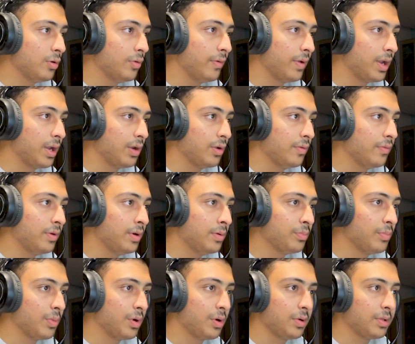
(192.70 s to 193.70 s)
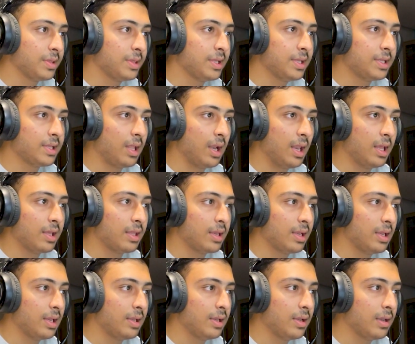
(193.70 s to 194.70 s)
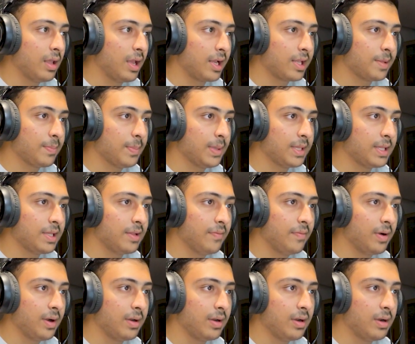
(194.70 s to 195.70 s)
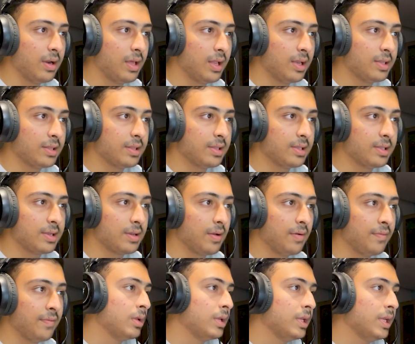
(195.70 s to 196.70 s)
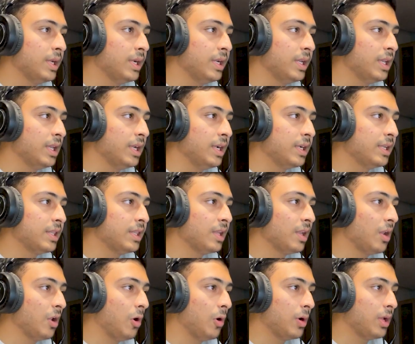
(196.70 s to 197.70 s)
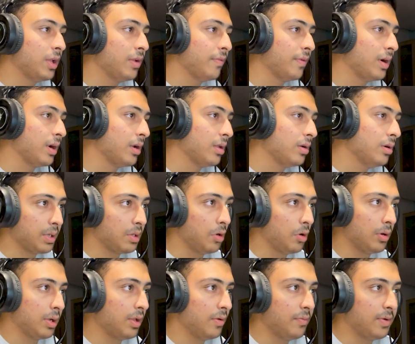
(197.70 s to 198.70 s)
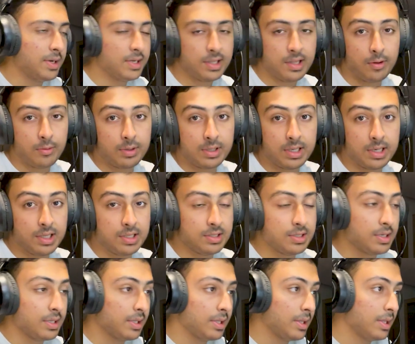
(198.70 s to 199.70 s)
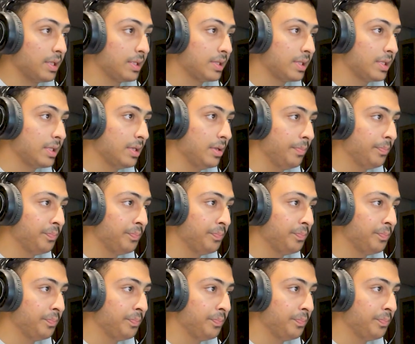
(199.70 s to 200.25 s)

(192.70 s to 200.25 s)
over and over because these are like really expensive 100 and stuff. He deletes the lock event. Lock event sounds dangerous. Let's see.